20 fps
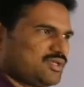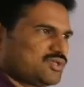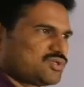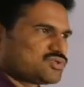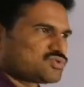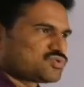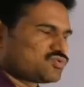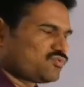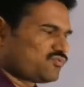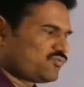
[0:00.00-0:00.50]

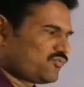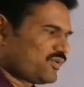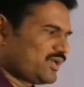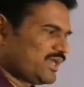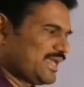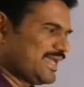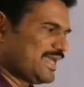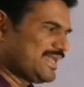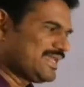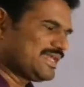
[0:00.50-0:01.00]
So if
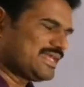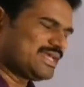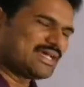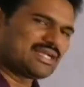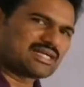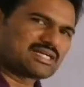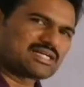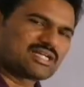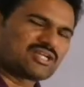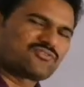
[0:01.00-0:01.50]
any
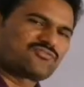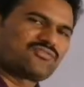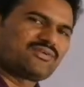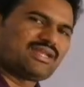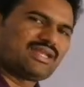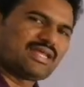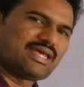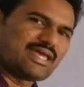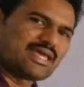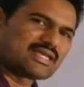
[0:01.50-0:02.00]
electric
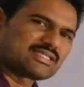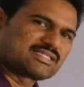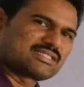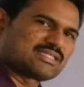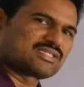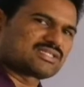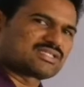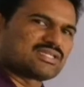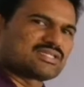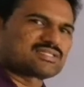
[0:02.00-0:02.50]
field
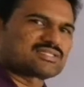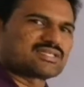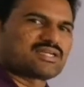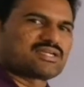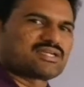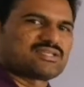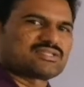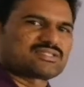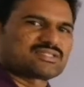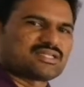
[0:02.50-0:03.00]
exists
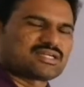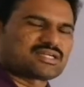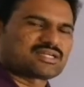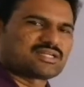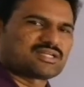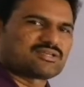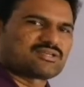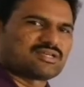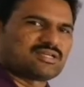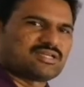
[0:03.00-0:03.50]
inside
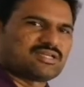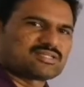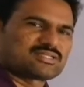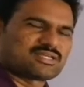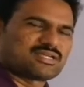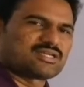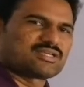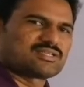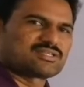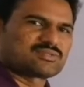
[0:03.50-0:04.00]

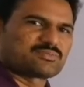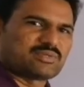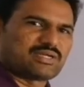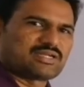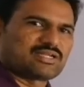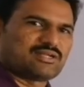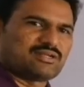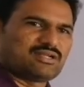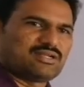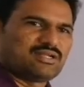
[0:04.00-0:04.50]
this
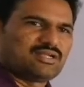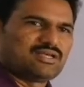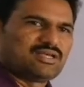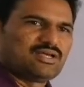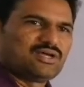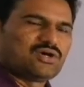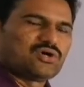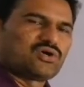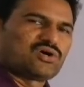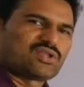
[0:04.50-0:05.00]
metal
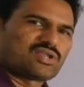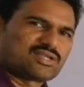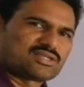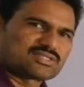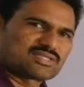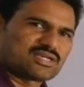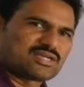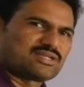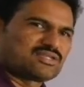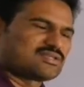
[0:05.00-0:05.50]
or
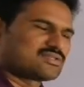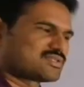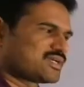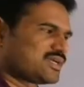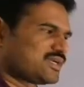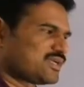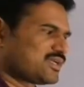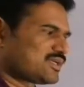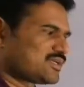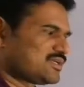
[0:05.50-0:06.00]
inside these
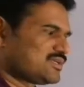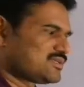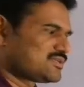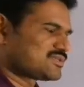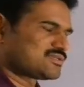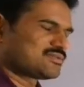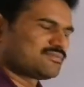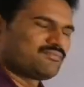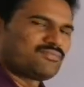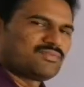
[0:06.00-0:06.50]

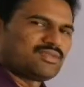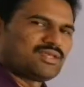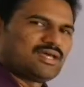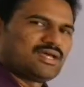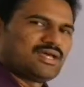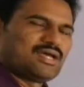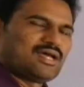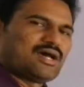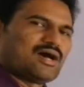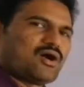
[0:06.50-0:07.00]
conductors,
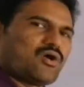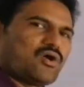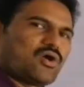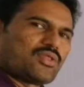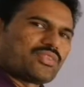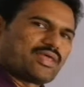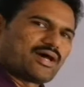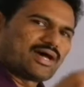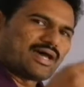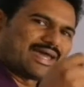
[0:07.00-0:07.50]

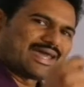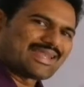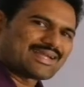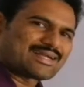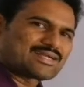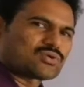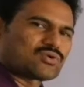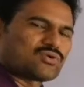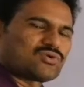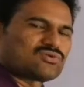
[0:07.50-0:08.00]
the
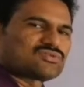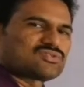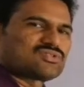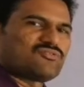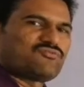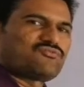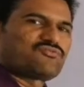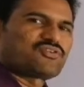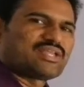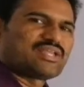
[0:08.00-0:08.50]
electrons,
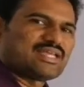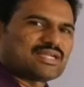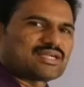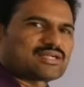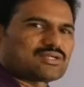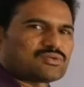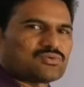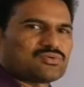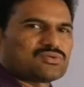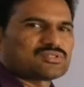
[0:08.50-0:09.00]
the free
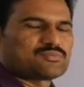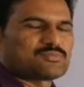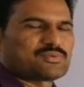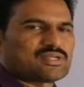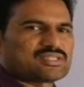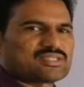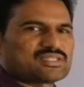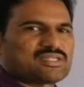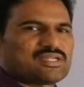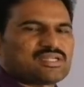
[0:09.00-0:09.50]
electrons
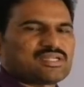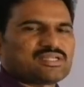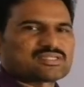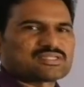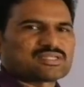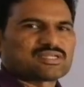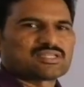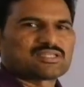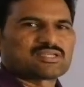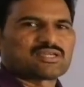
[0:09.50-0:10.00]
present
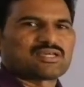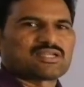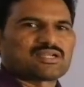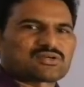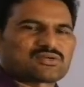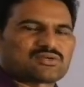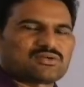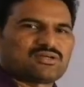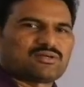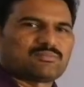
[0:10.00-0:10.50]
inside
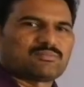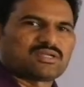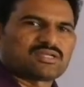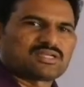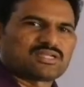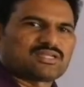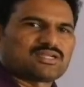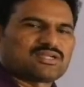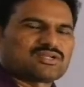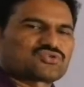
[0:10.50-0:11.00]
the
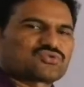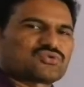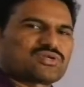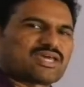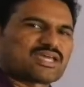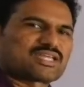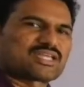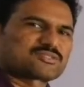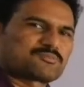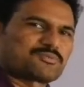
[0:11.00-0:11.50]
material should
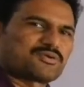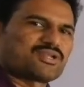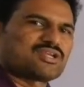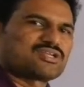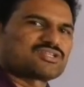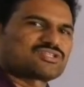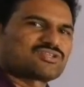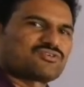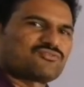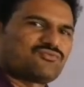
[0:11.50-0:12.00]

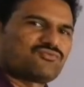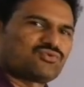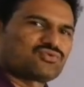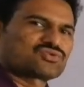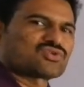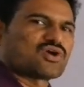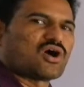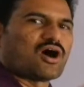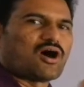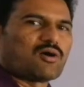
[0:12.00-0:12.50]
experience a
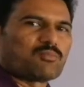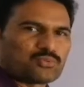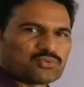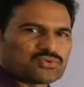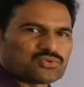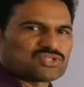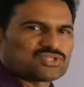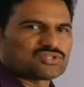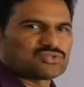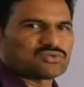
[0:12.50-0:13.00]
force
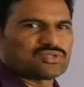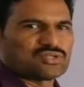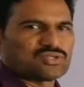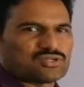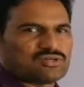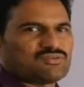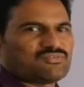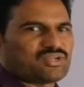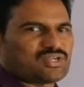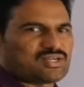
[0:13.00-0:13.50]
opposite to that
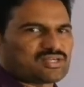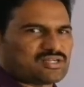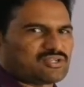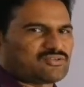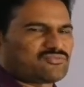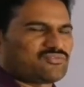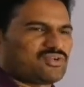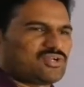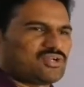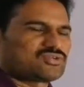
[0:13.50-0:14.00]
of
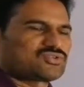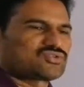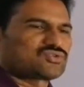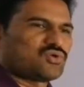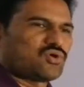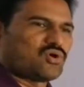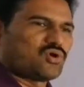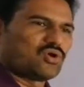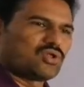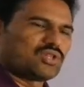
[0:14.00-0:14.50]
electric field, and
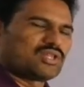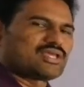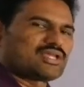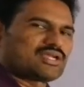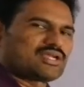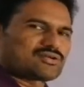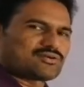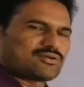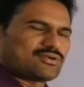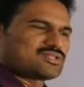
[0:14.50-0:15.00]
so all the
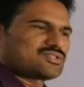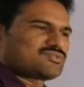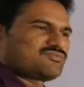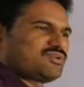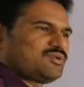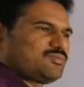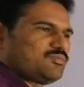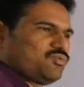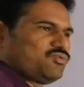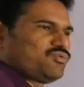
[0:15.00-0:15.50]
electrons
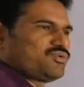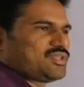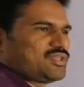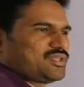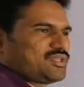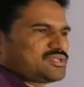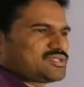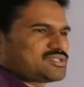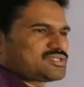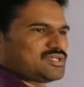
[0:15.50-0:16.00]
will move in
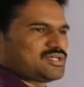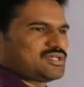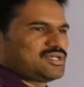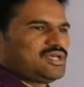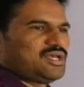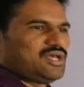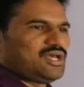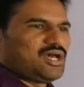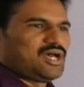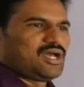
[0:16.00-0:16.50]

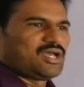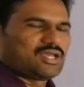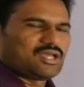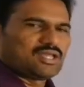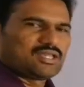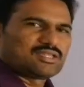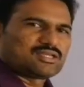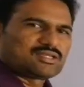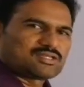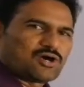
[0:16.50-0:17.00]

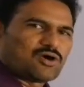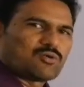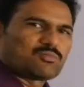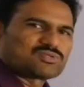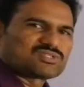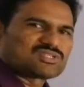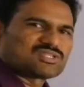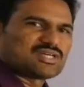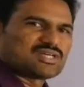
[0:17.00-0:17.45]
that opposite